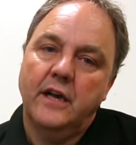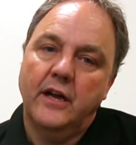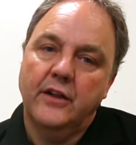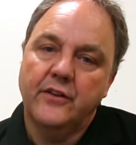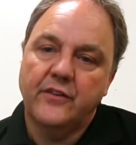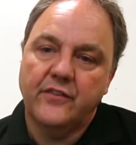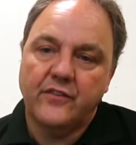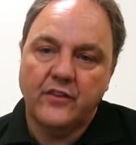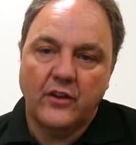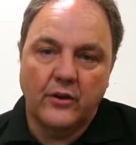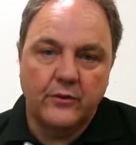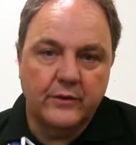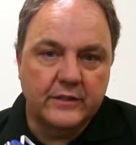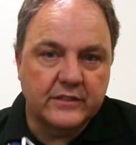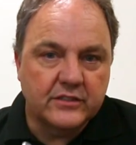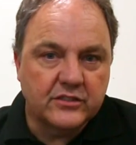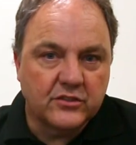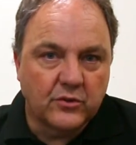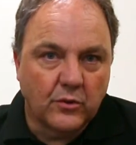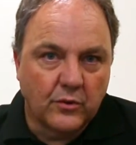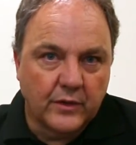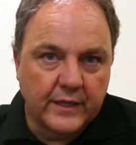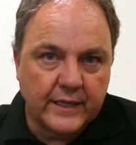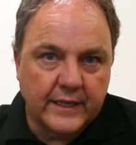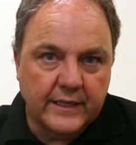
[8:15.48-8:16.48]
and so
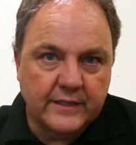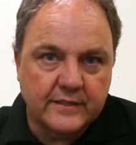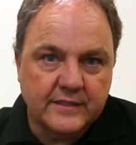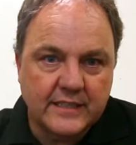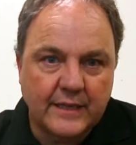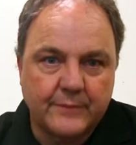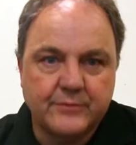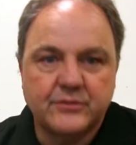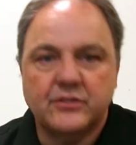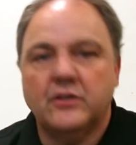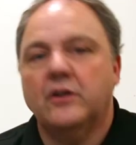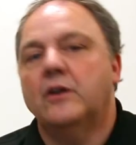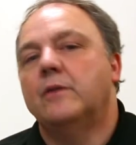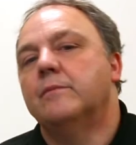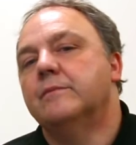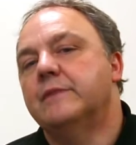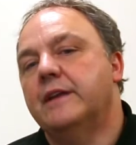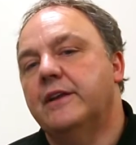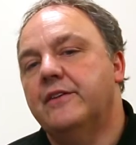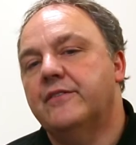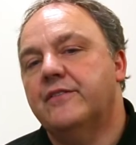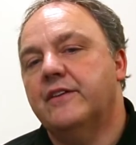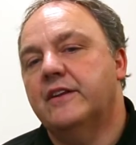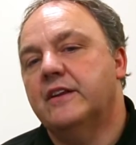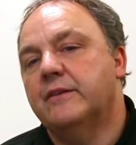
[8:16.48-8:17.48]
installing Inceptor
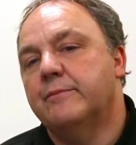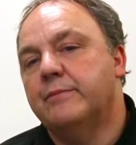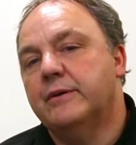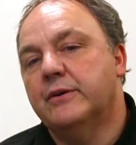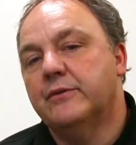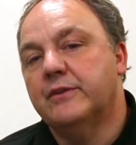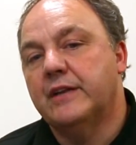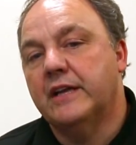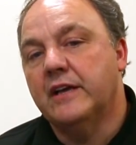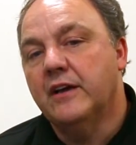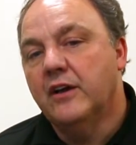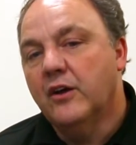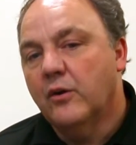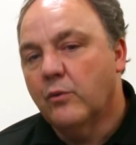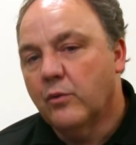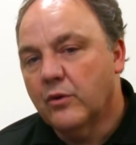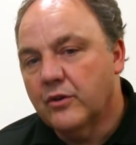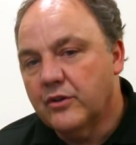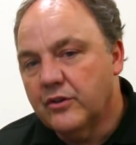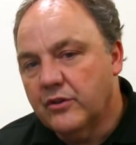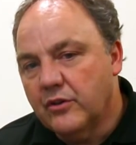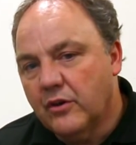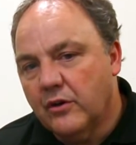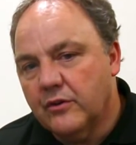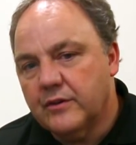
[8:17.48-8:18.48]
Omnis in a building
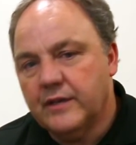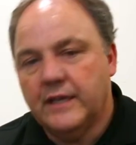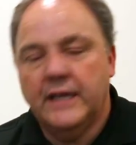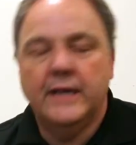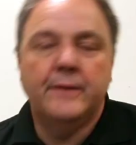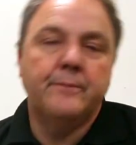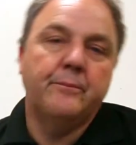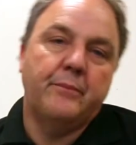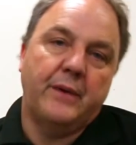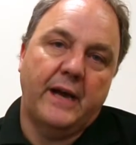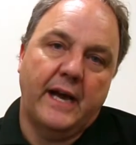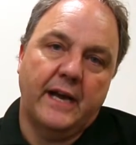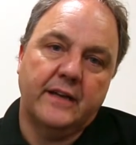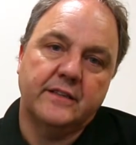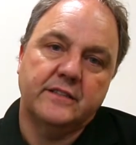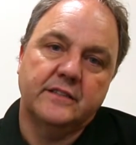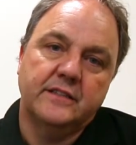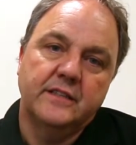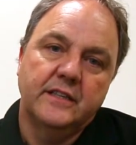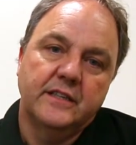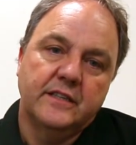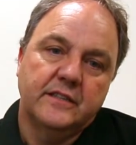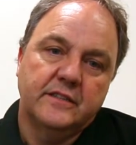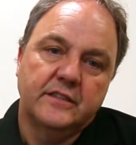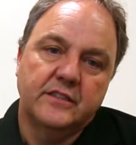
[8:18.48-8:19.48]
will not
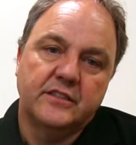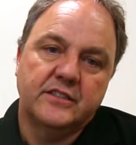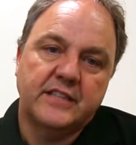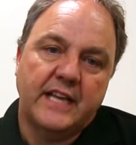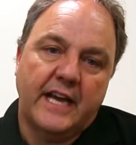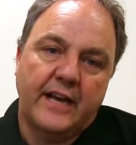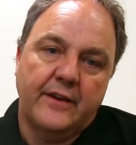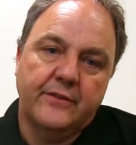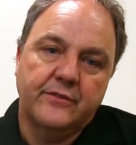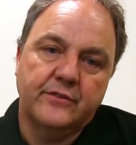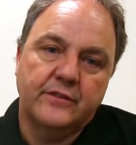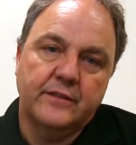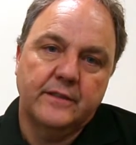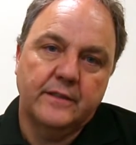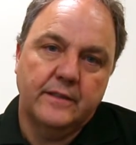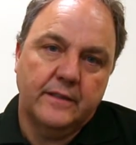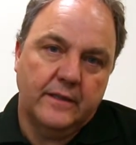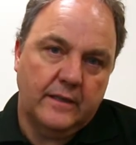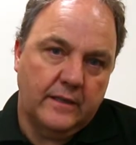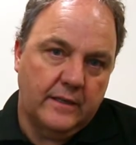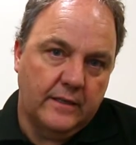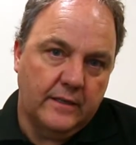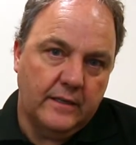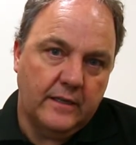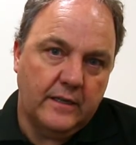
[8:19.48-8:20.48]
impact the sound
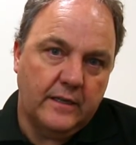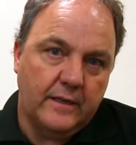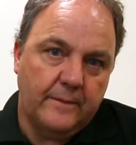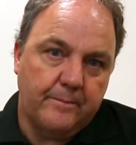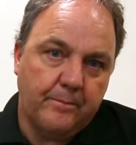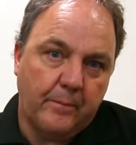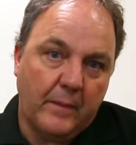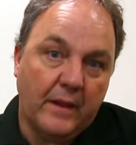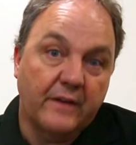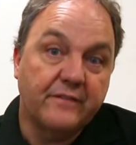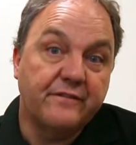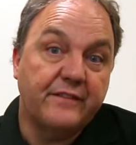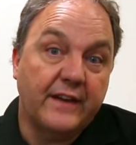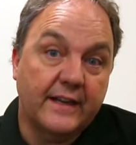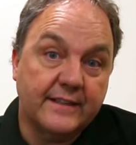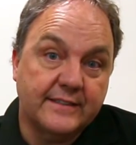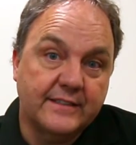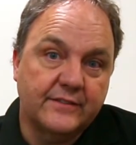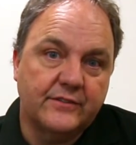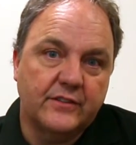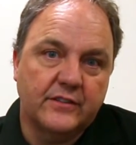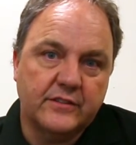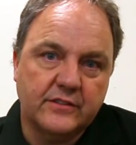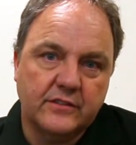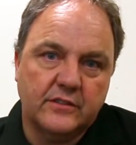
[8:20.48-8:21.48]

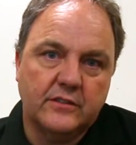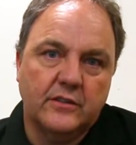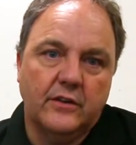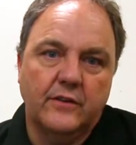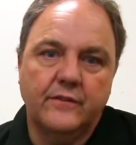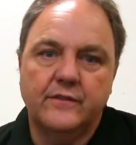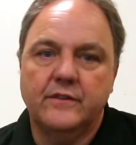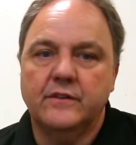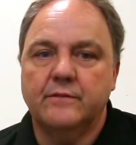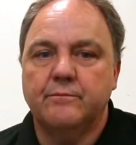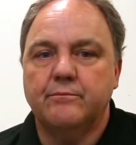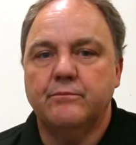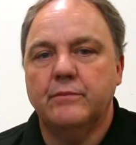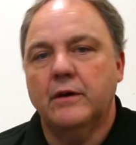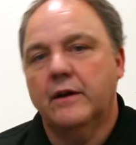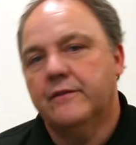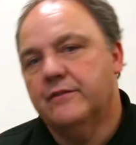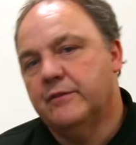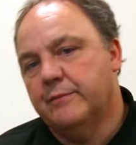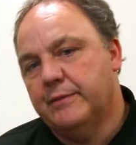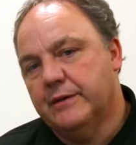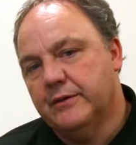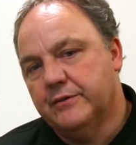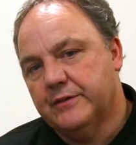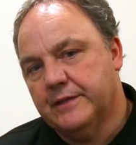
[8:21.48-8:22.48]
effectiveness of
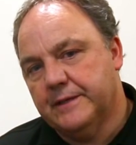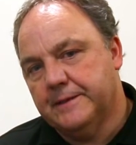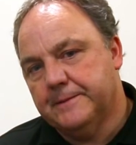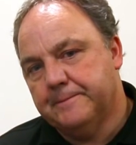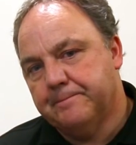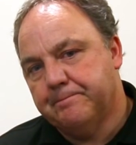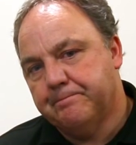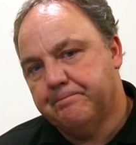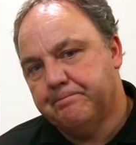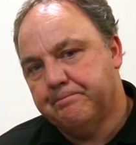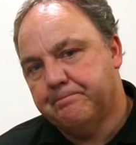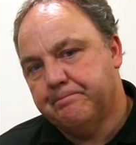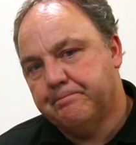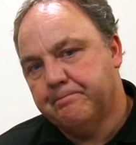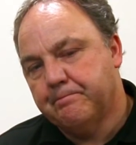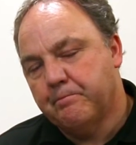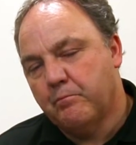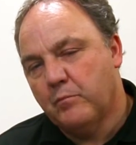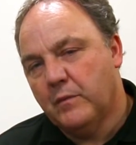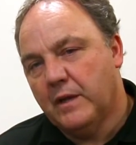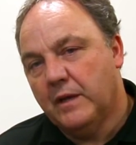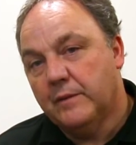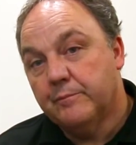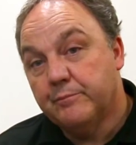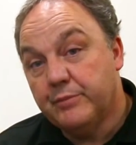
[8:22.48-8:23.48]
the building.
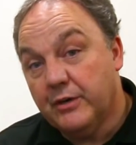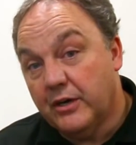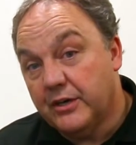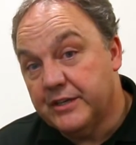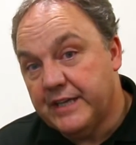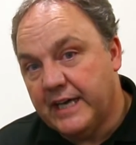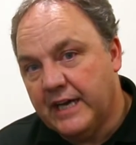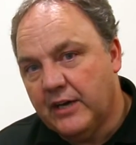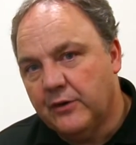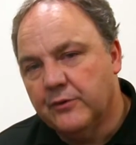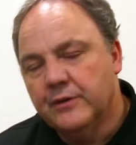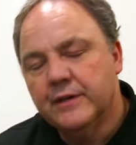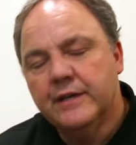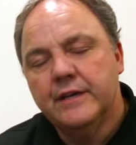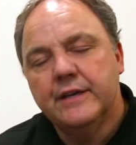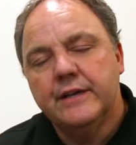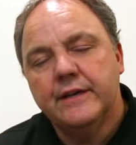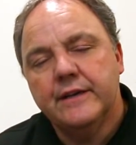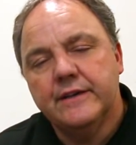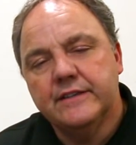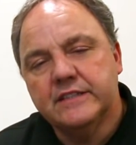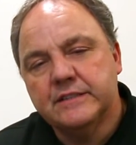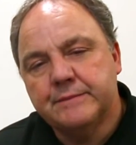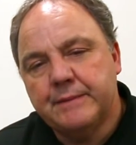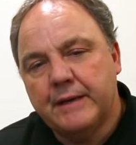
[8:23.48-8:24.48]
Part L
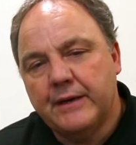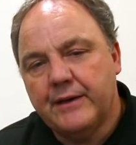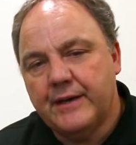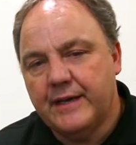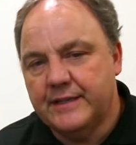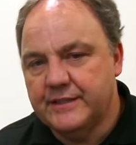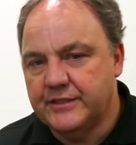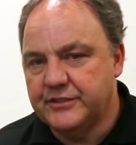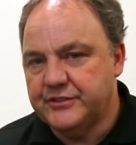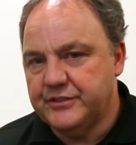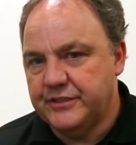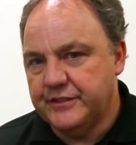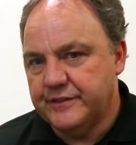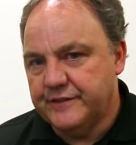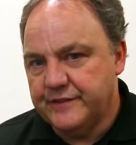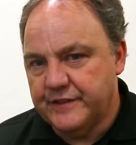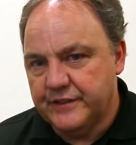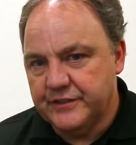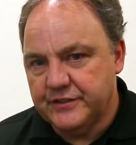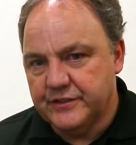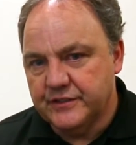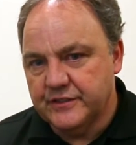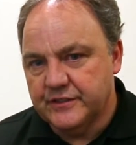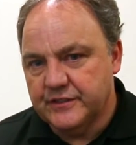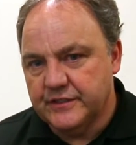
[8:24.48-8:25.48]
is about energy
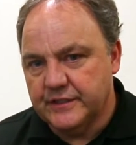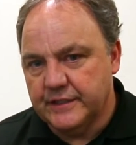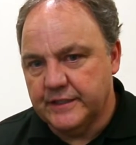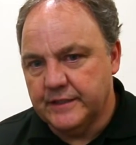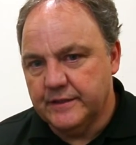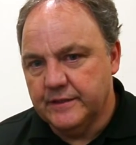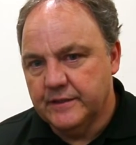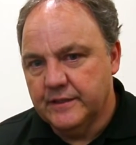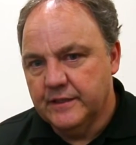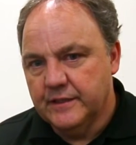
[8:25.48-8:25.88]
efficiency